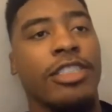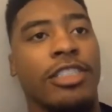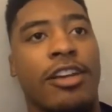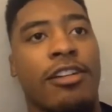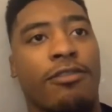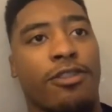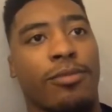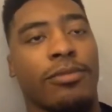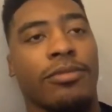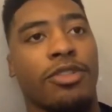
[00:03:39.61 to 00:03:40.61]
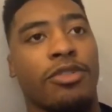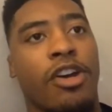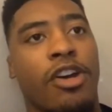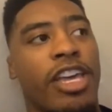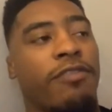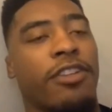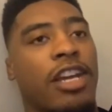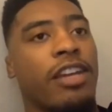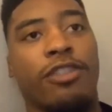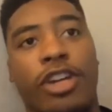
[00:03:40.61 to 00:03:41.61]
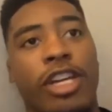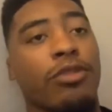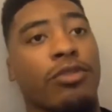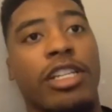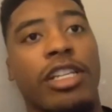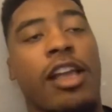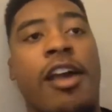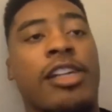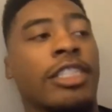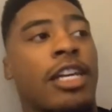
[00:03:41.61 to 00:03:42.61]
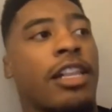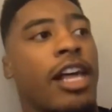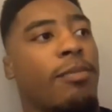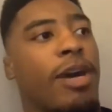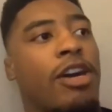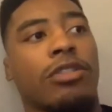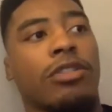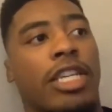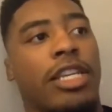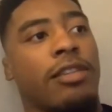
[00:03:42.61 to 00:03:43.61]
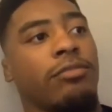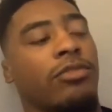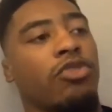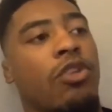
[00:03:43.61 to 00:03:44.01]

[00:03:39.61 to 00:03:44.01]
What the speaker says: from, 8th and 9th grade. But really, my whole team throughout